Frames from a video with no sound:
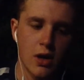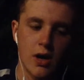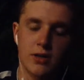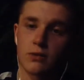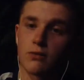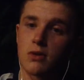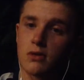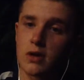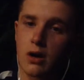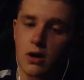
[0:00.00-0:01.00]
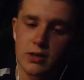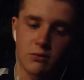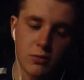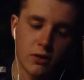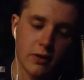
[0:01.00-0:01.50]
It's a really
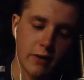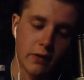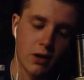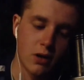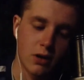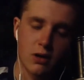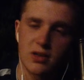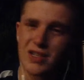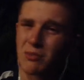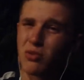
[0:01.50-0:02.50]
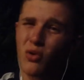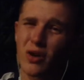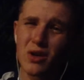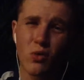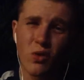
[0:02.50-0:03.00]
awesome build that I've got on here. It's like
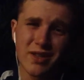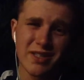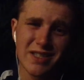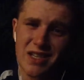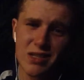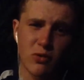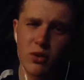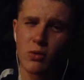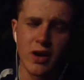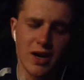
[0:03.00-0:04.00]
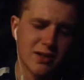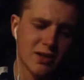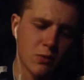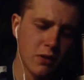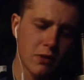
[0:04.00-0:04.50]
0.16, 0.18,
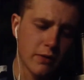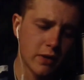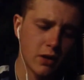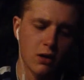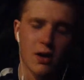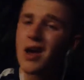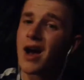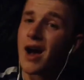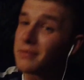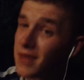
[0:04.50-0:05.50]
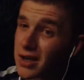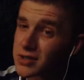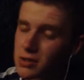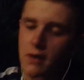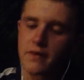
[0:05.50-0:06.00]
somewhere around there. I'm not
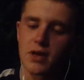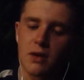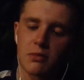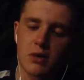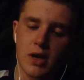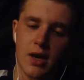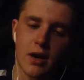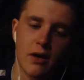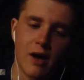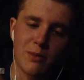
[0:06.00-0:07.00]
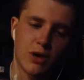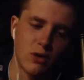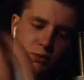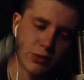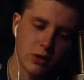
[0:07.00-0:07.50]
sure off the top of my head. I don't have my
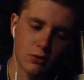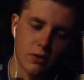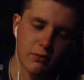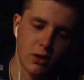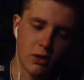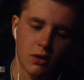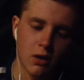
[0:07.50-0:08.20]
ohms reader with me.